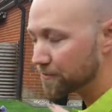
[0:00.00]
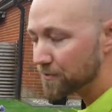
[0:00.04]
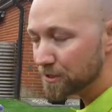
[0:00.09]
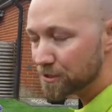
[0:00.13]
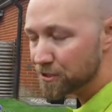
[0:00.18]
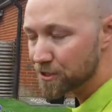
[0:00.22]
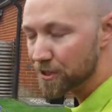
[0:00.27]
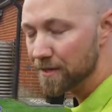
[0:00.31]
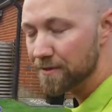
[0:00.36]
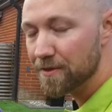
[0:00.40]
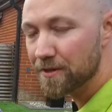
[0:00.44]
to
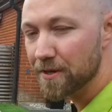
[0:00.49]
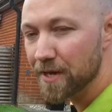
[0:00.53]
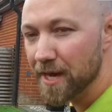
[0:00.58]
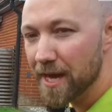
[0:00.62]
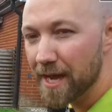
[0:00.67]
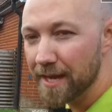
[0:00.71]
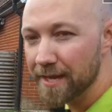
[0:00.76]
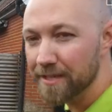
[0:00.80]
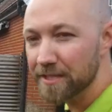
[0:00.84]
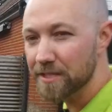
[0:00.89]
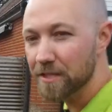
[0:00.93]
each other
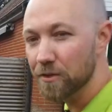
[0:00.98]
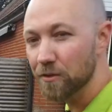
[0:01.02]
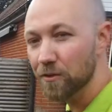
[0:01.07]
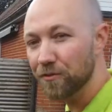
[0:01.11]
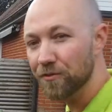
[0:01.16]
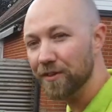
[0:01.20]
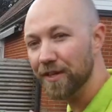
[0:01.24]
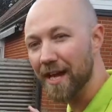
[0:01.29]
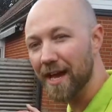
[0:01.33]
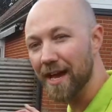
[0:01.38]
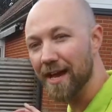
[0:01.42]
and
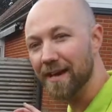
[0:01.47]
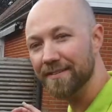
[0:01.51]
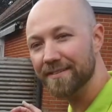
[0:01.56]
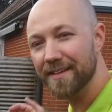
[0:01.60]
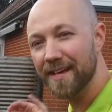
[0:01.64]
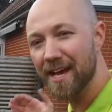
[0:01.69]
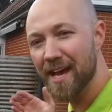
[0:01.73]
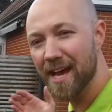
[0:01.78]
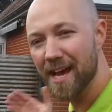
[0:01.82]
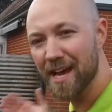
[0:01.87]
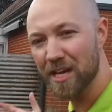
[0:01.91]
use it as
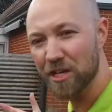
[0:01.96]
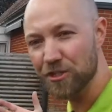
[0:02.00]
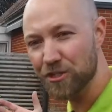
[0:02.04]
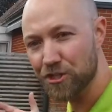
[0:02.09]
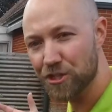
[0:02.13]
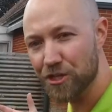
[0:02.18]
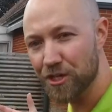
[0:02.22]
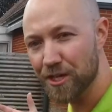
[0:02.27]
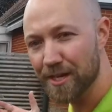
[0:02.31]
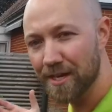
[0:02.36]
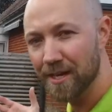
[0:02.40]
a
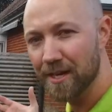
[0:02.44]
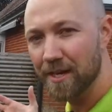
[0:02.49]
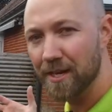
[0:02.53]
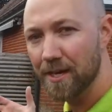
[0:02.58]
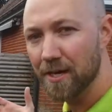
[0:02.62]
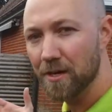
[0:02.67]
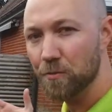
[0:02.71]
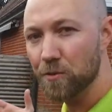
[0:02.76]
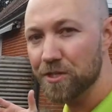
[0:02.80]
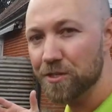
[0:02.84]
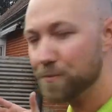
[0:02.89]
hedge,
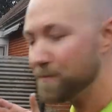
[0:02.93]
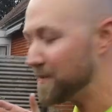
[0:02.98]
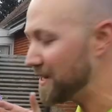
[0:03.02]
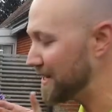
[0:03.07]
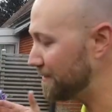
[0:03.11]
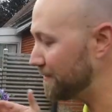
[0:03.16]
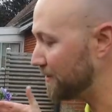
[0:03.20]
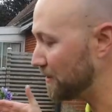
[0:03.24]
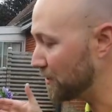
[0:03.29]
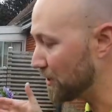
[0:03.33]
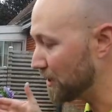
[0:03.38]
which
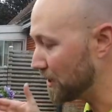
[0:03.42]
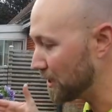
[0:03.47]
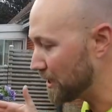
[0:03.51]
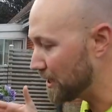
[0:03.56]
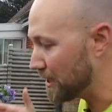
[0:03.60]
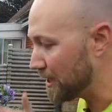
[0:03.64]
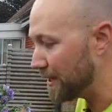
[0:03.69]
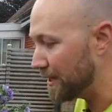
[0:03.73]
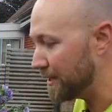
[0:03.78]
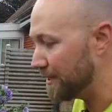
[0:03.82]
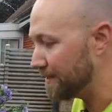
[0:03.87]
means you can
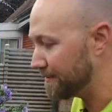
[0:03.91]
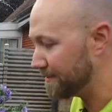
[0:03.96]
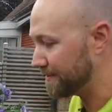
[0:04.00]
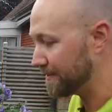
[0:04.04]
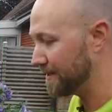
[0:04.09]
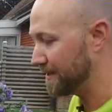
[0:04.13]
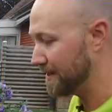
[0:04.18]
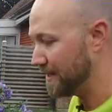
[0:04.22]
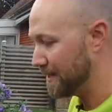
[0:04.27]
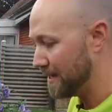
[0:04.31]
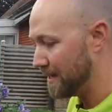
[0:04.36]
cut it
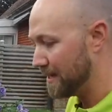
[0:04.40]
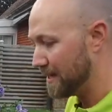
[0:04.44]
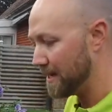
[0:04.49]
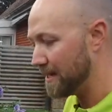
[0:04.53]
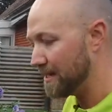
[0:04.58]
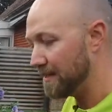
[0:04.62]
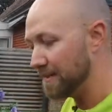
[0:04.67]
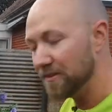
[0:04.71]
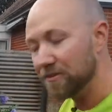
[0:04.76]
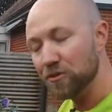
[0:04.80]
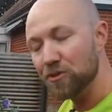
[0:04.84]

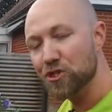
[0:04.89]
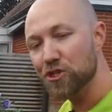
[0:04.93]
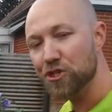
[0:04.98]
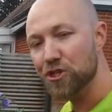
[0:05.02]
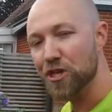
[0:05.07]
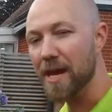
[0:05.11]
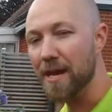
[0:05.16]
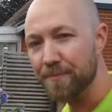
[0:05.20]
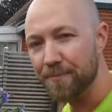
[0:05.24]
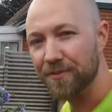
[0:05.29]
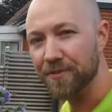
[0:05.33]
into
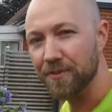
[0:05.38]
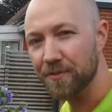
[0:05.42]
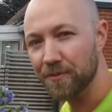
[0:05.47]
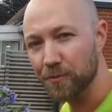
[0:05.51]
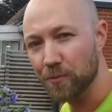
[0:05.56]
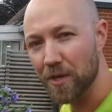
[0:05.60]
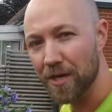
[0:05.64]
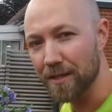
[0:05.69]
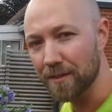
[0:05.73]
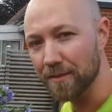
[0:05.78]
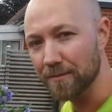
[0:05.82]
shapes as
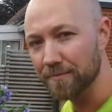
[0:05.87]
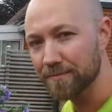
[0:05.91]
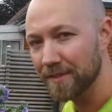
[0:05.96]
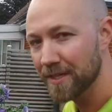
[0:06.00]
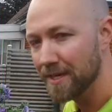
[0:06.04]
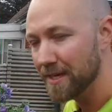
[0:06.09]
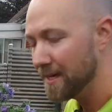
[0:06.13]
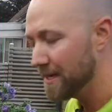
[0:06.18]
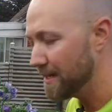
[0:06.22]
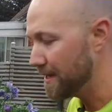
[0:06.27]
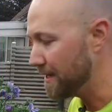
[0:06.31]
well.
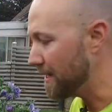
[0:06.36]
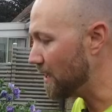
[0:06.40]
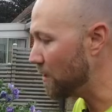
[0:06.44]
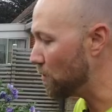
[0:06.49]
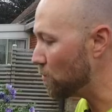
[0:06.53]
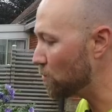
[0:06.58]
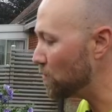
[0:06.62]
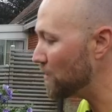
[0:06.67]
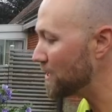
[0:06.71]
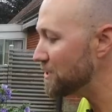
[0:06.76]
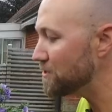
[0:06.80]

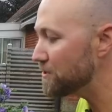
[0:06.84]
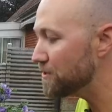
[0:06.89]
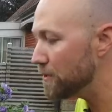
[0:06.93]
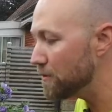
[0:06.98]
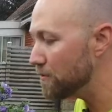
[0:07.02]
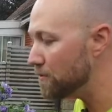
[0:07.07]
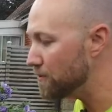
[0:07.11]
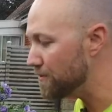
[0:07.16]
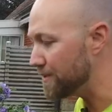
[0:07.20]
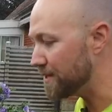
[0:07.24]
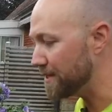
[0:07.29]
Now, when you
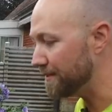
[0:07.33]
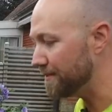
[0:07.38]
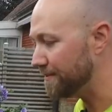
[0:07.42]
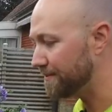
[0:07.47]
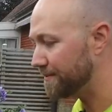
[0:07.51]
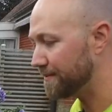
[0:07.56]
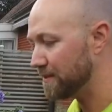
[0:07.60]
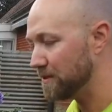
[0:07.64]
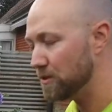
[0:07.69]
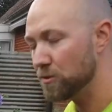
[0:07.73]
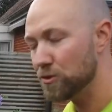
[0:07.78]
do
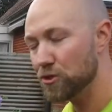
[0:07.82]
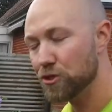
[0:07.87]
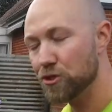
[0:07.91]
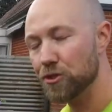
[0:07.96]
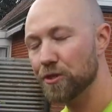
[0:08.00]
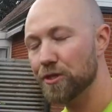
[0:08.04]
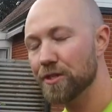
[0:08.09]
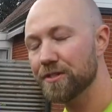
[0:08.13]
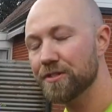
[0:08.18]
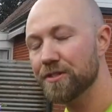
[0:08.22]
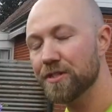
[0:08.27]
this, you
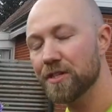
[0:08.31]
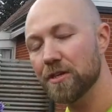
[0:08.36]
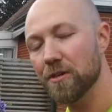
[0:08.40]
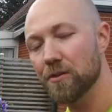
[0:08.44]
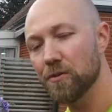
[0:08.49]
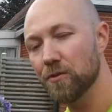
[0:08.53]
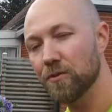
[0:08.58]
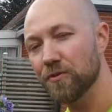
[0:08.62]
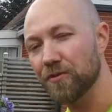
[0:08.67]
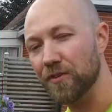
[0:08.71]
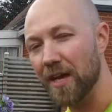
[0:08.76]
shouldn't
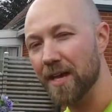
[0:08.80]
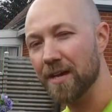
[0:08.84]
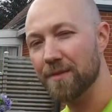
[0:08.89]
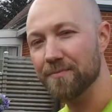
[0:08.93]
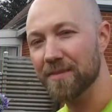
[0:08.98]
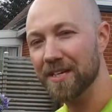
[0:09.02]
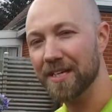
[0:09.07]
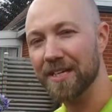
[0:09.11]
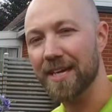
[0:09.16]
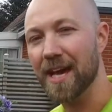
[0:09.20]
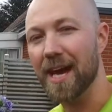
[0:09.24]
use a
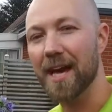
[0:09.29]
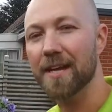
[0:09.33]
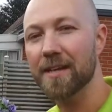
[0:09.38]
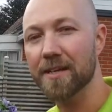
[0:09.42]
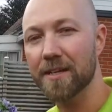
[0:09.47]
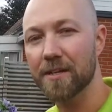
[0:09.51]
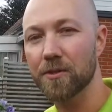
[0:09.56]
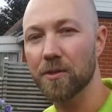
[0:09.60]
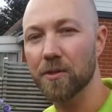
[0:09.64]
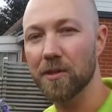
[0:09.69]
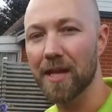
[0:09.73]

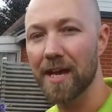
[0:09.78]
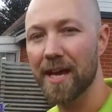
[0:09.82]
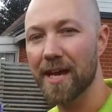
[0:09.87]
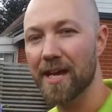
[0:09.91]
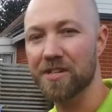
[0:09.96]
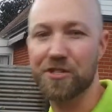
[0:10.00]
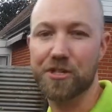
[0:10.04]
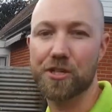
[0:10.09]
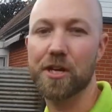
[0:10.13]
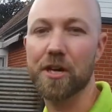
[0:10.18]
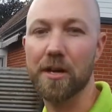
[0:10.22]
mechanical
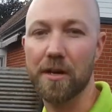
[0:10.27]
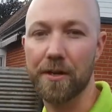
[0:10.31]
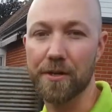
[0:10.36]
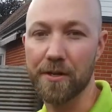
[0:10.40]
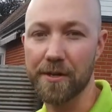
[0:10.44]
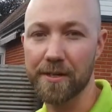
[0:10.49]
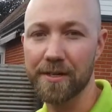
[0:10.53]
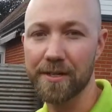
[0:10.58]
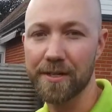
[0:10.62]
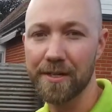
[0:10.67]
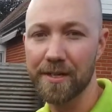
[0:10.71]
hedge cutter.